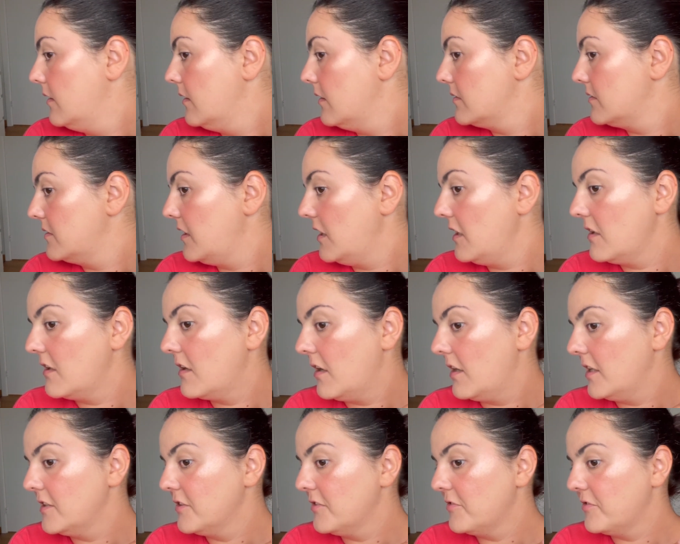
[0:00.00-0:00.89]
they
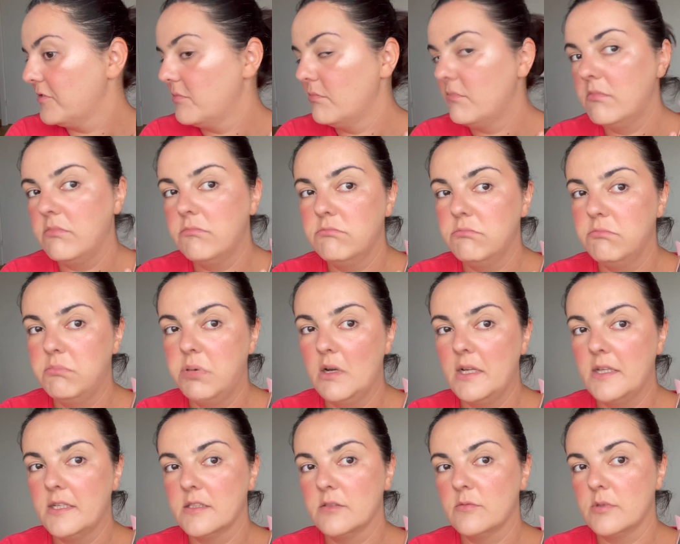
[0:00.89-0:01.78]
kind of
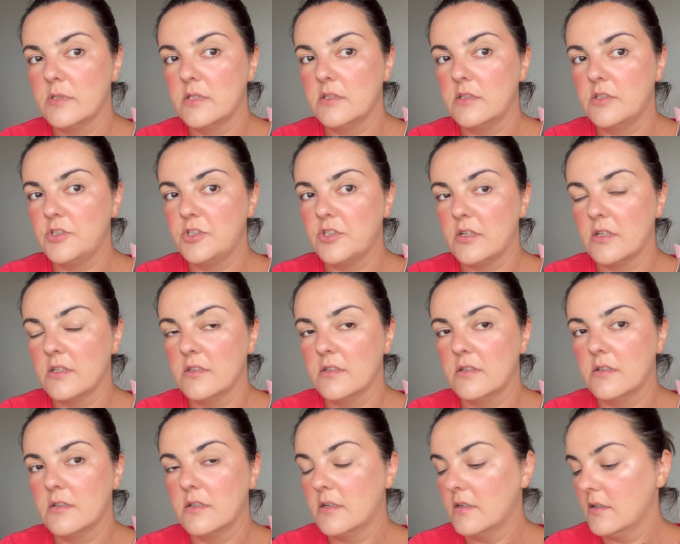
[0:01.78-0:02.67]
blend with each
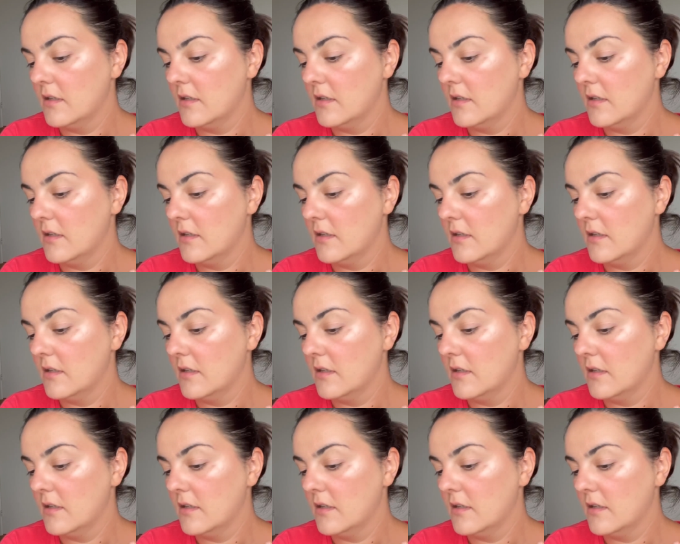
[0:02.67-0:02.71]
other.